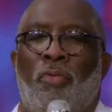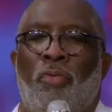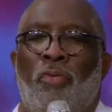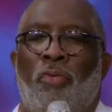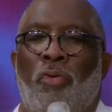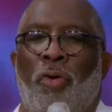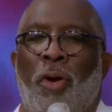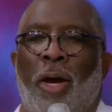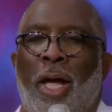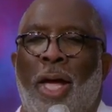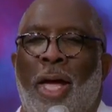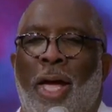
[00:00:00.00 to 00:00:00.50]

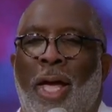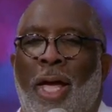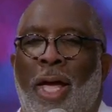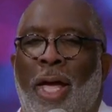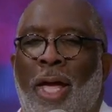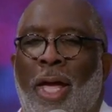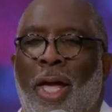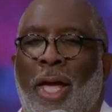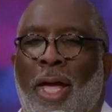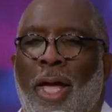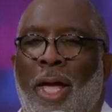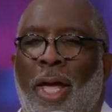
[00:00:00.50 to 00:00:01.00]

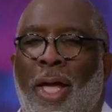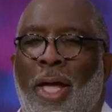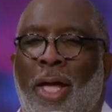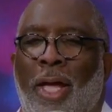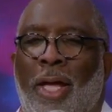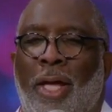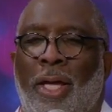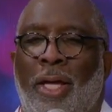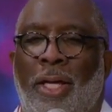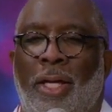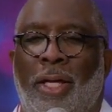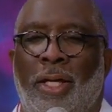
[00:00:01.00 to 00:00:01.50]

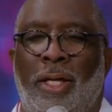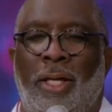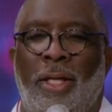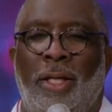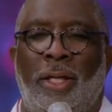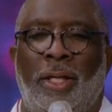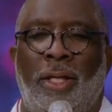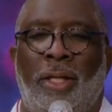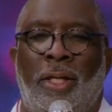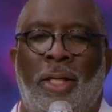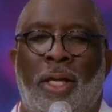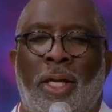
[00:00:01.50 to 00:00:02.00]

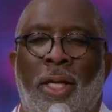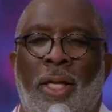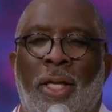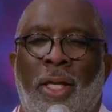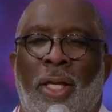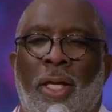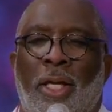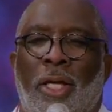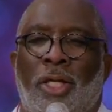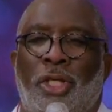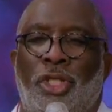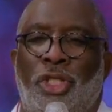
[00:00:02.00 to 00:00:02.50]
rain,
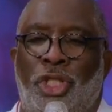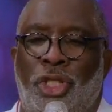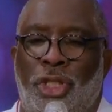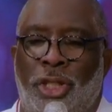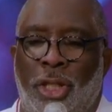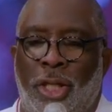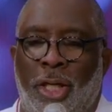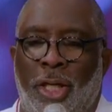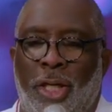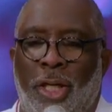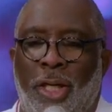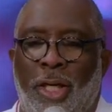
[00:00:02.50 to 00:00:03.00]

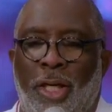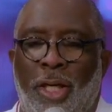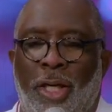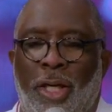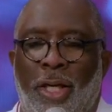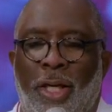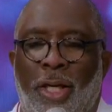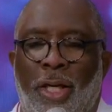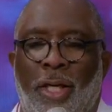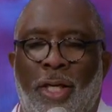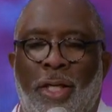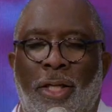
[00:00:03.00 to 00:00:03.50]

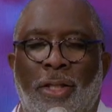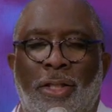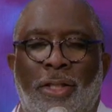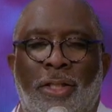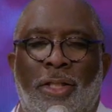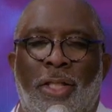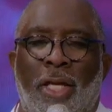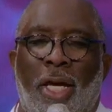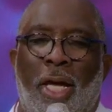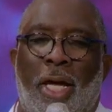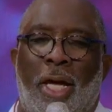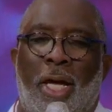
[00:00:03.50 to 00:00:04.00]

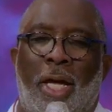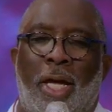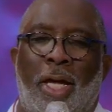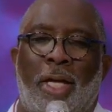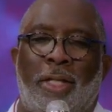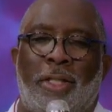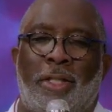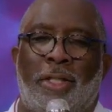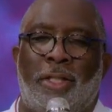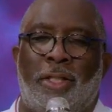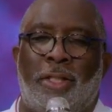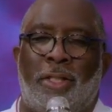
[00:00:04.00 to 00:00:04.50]

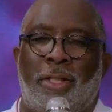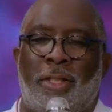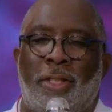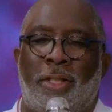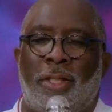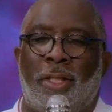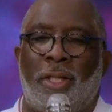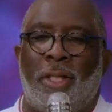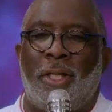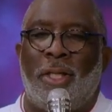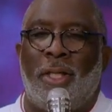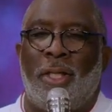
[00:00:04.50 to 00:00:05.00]

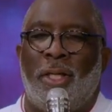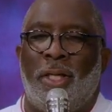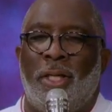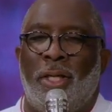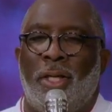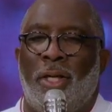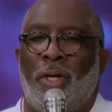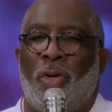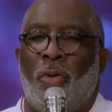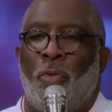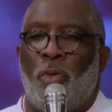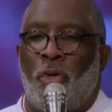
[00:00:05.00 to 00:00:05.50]
Jesus.
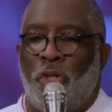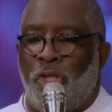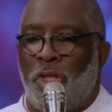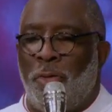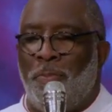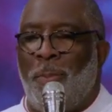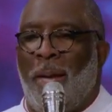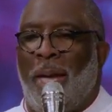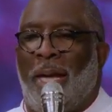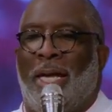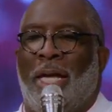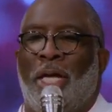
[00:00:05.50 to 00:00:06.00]
Would you
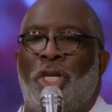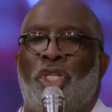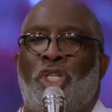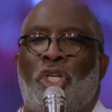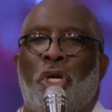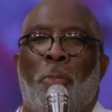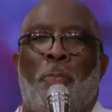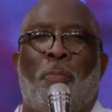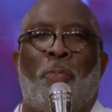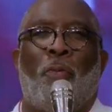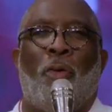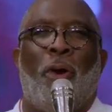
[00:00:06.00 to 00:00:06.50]
make it
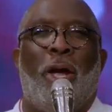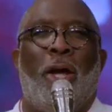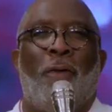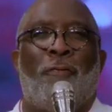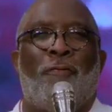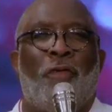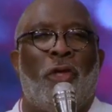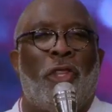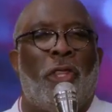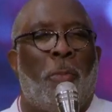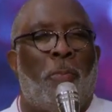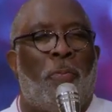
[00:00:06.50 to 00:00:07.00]
your prayer
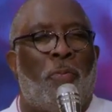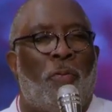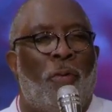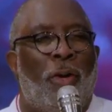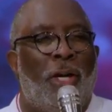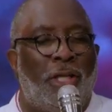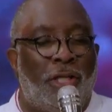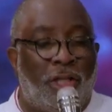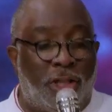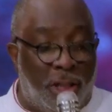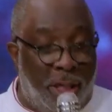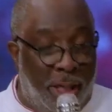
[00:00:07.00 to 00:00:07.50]
for the
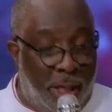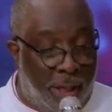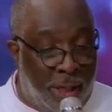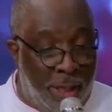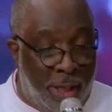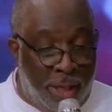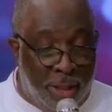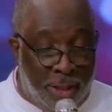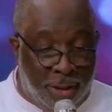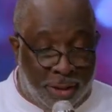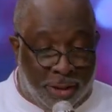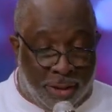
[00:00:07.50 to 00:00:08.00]
preaching?
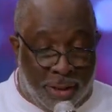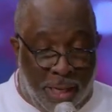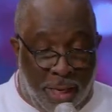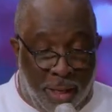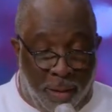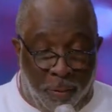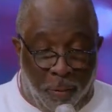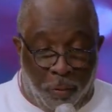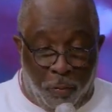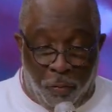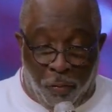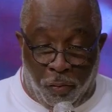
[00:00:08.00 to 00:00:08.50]

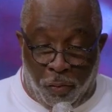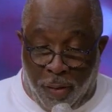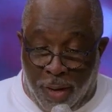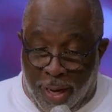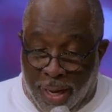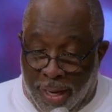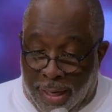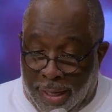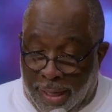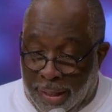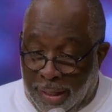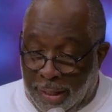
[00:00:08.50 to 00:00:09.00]
Say,
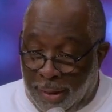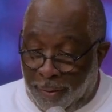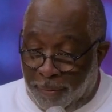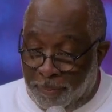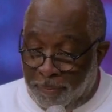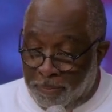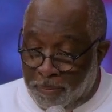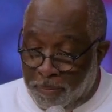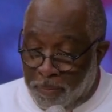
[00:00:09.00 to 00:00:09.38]
rain.